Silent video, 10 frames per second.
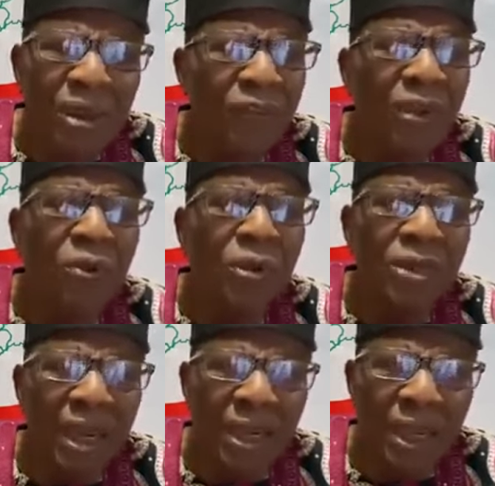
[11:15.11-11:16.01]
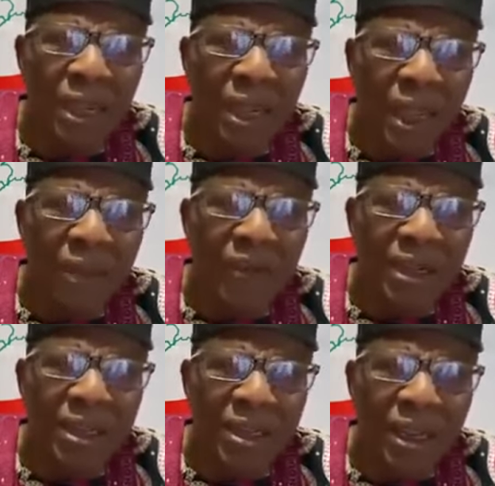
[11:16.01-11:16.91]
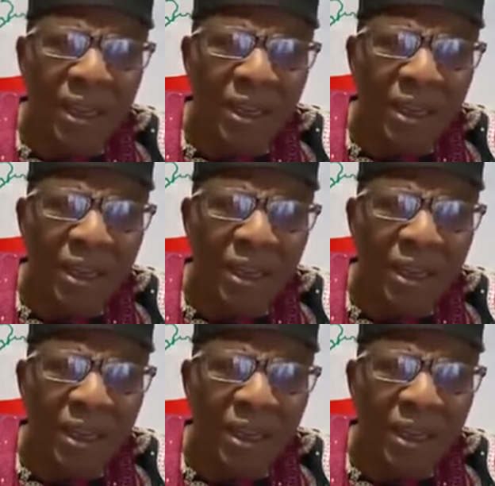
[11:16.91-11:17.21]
even worse than Afghanistan.